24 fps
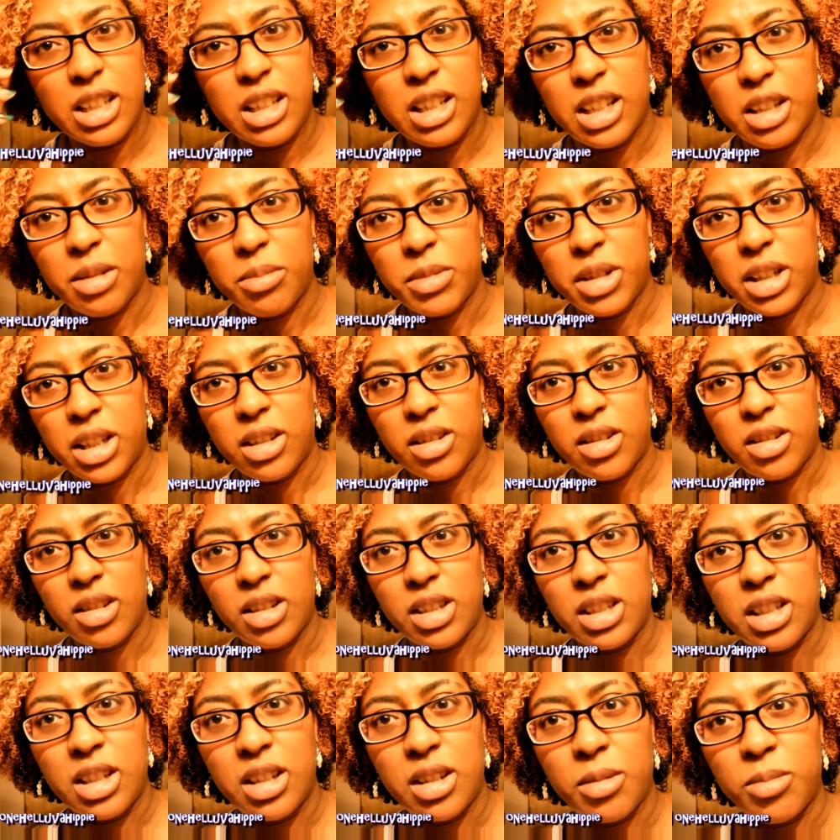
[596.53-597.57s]
And I'm like, oh
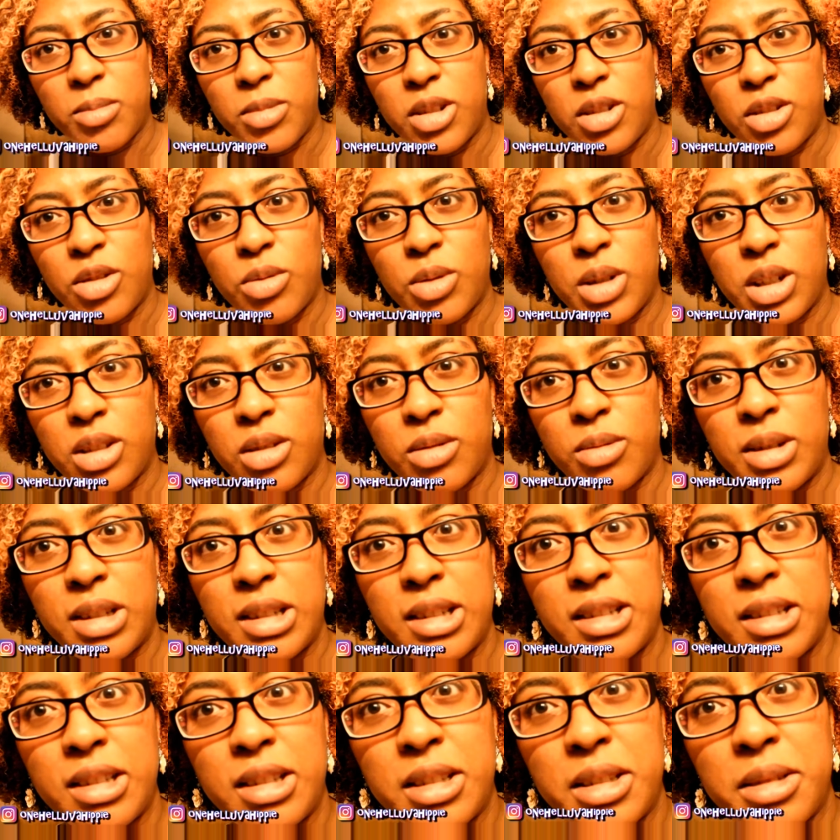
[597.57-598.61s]
yeah, I bet you got two
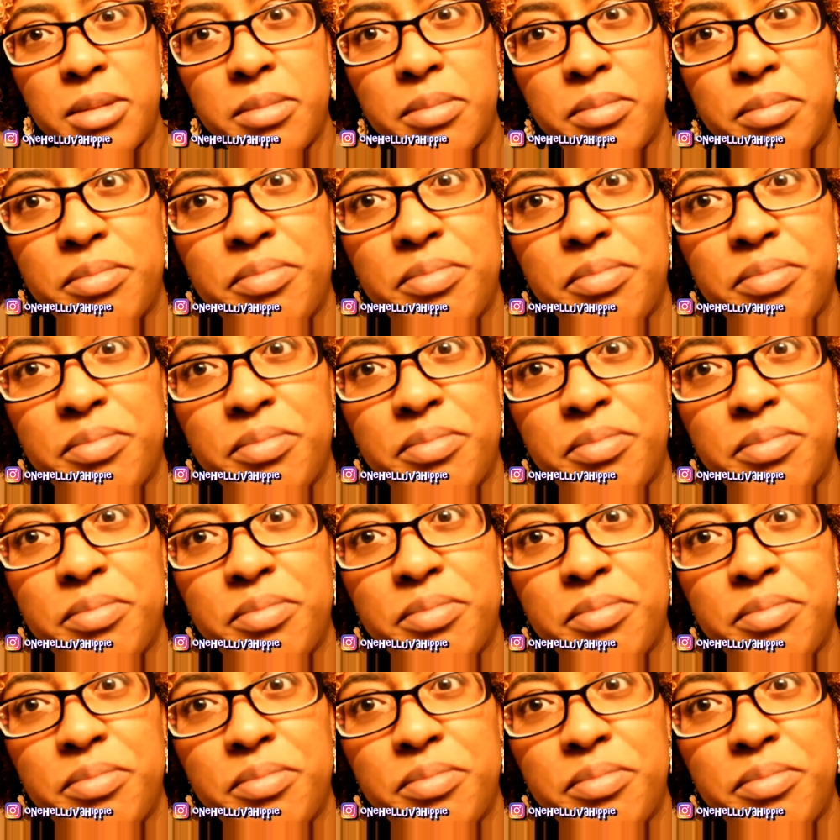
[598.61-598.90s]
kids.